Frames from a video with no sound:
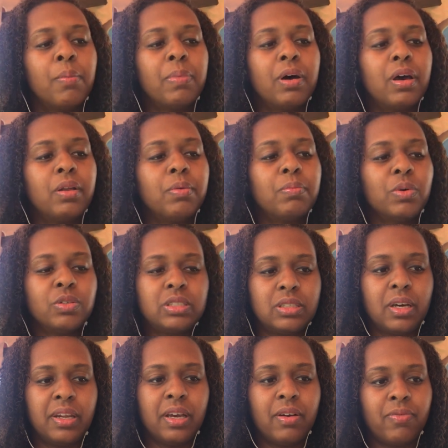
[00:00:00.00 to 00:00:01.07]
But most
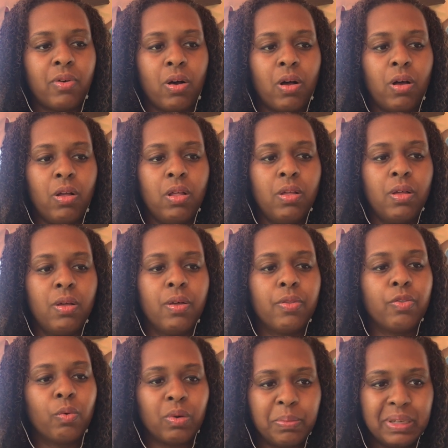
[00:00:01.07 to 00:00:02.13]
stunning of all,
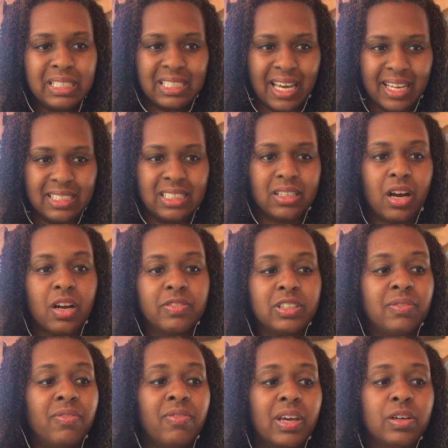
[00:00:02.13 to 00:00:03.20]
the women's headscarves
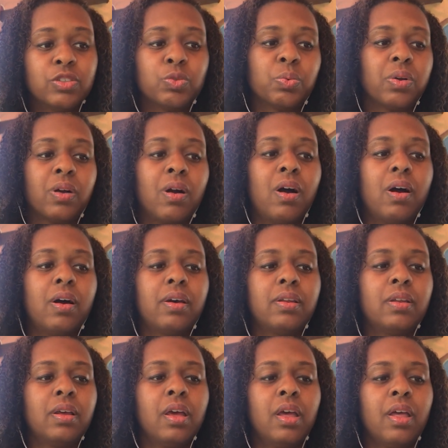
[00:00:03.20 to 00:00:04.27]
and veils were
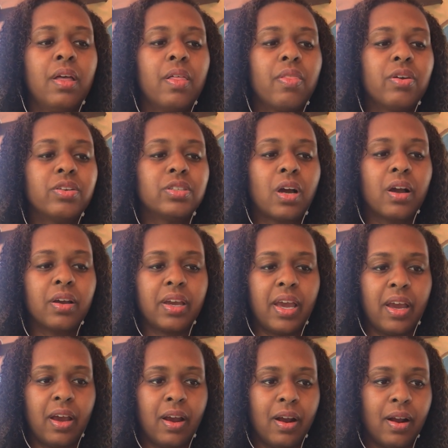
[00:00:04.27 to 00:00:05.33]
gone. Their dark
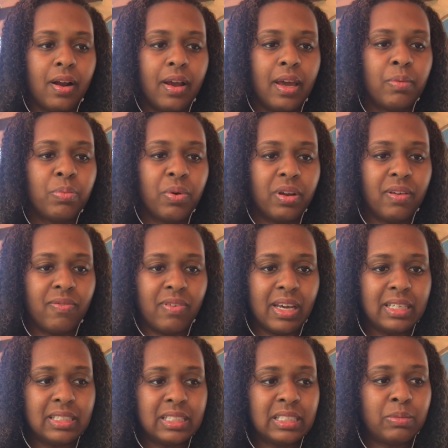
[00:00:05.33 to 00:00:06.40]
hair and pretty
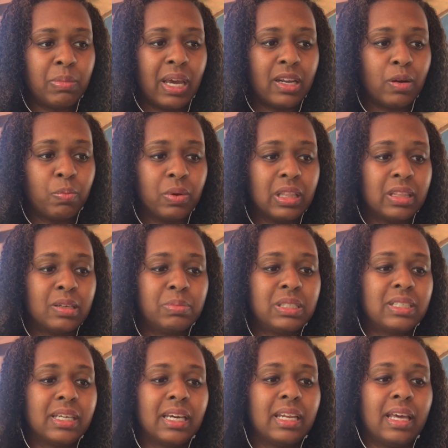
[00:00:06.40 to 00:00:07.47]
faces made up with
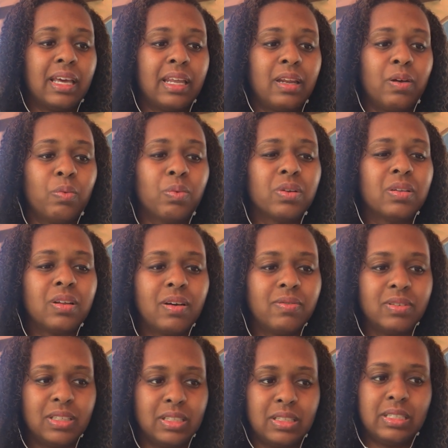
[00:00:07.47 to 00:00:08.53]
lipstick and henna were
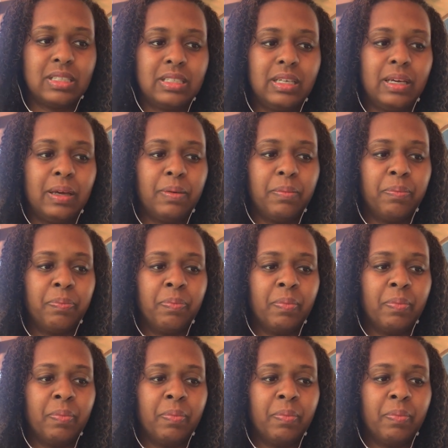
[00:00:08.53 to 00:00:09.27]
lovely to see.